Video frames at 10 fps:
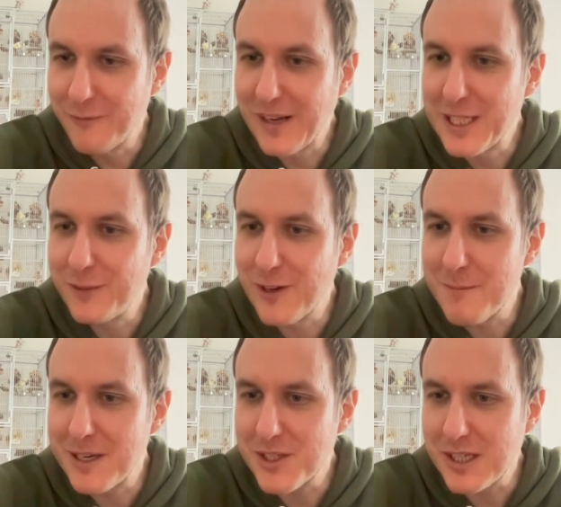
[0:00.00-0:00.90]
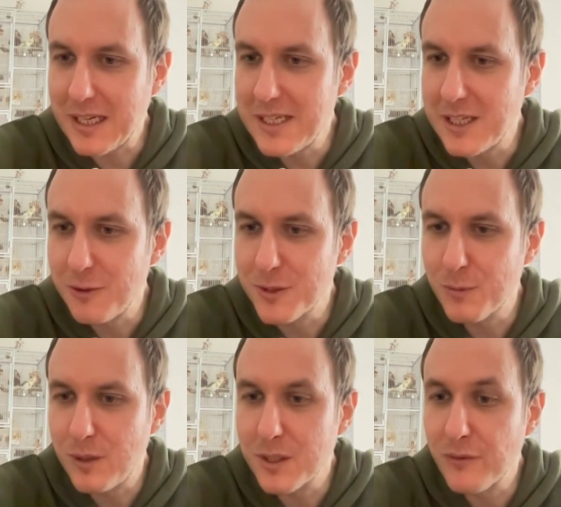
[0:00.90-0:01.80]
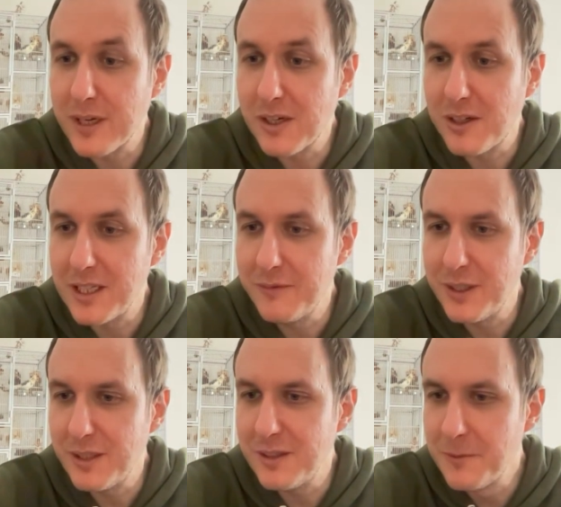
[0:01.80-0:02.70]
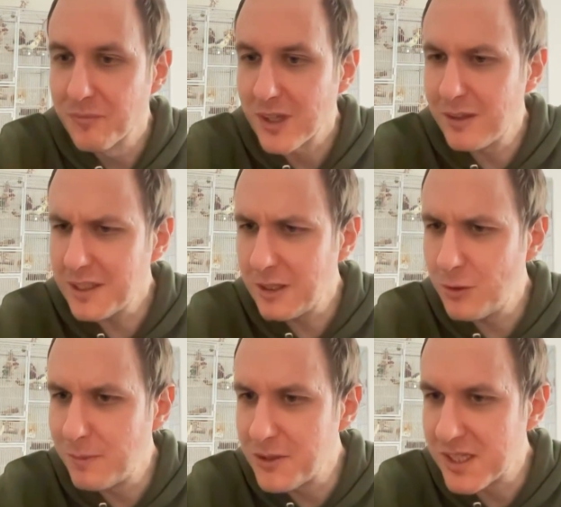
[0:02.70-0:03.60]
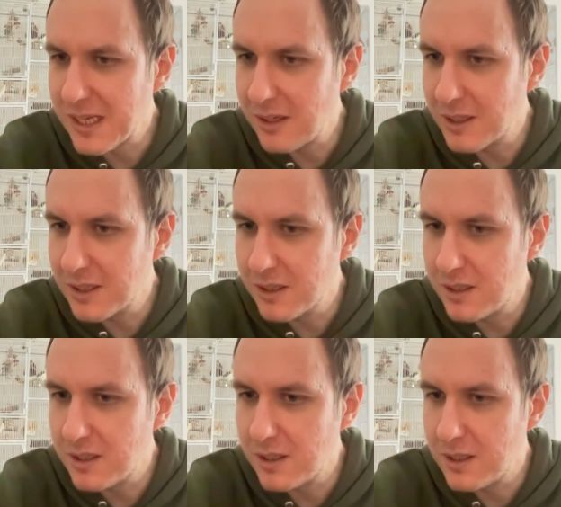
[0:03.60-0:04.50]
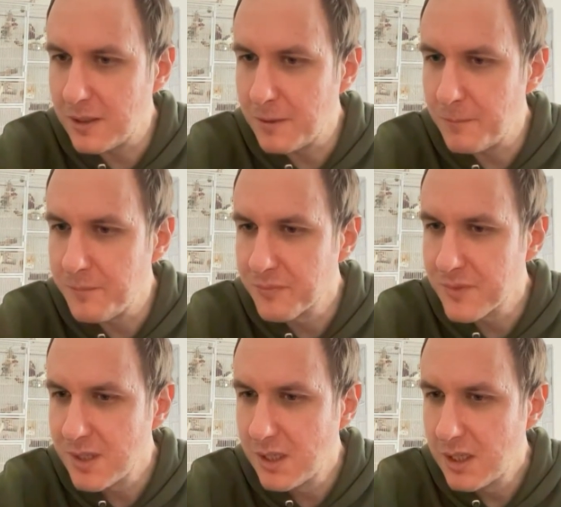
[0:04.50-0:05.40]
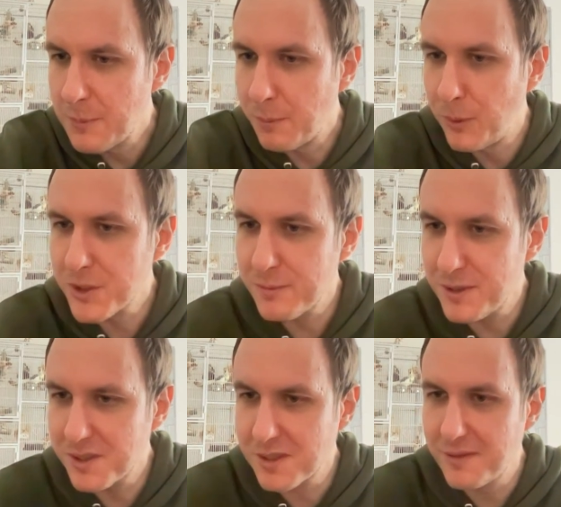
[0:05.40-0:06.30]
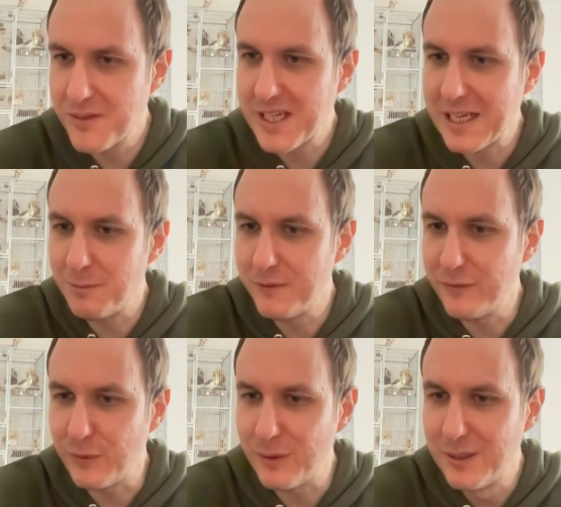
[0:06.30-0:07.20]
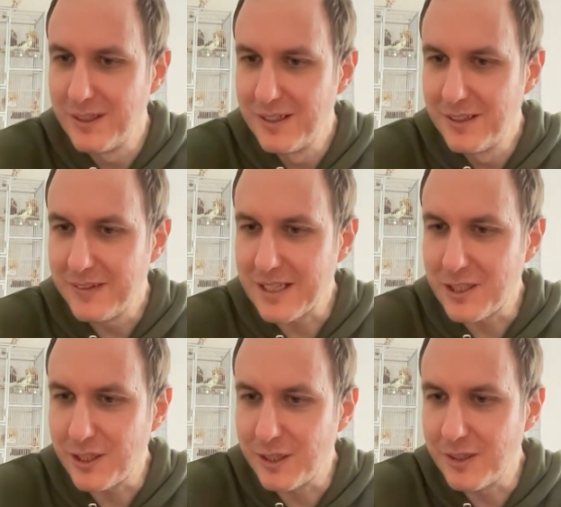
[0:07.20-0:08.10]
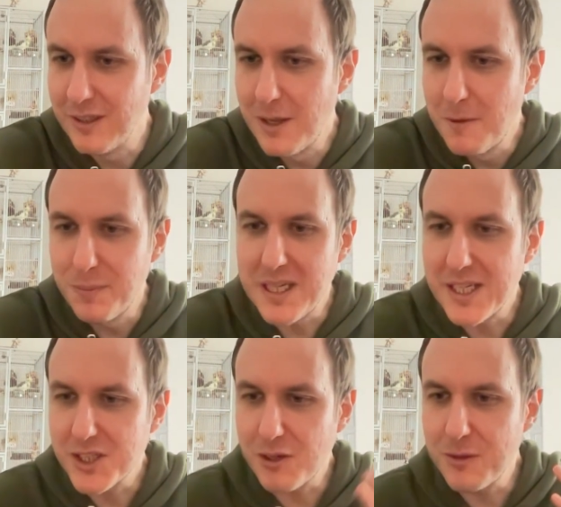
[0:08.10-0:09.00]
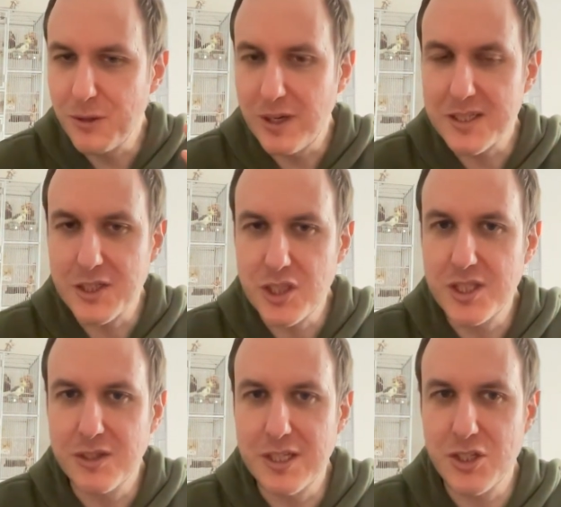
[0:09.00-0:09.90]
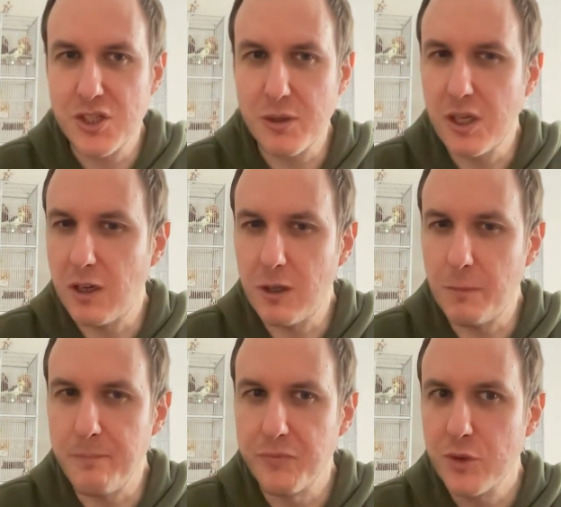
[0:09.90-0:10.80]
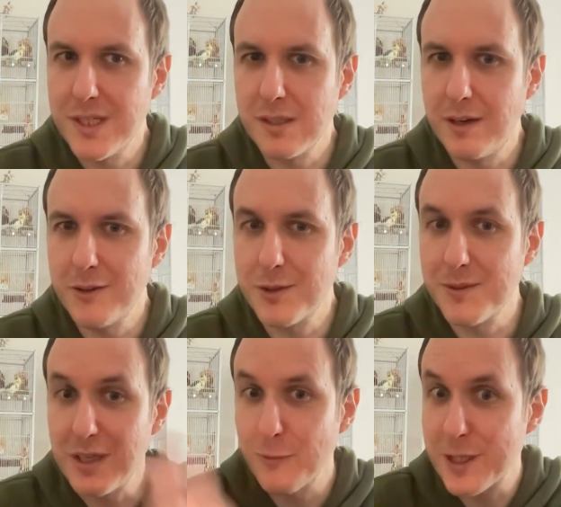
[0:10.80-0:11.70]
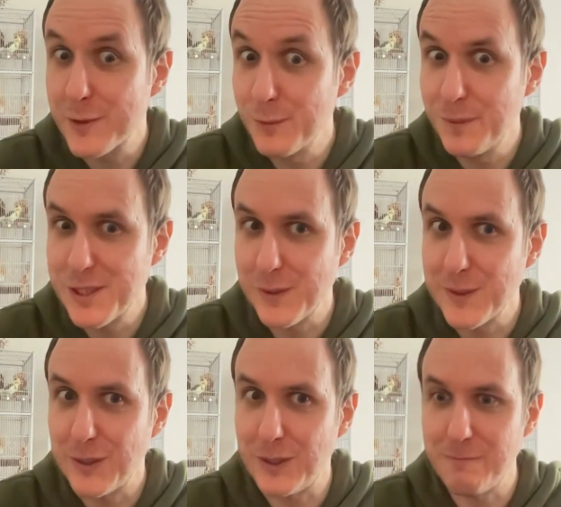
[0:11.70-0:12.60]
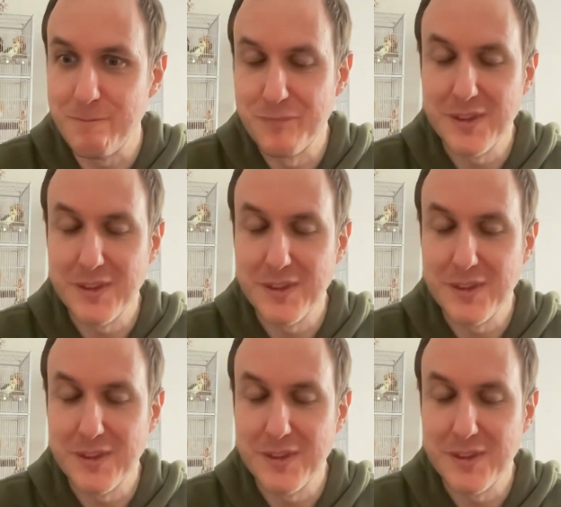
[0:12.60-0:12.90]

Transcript: Thank you very much, Clay Gill, as well. It's very kind of you. I like the little emoji. Is that like a hippopotamus? I've never seen that one before. Thank you. But yeah, it's so nice that she's just so calm during these live streams. If only the rest of them would be so calm.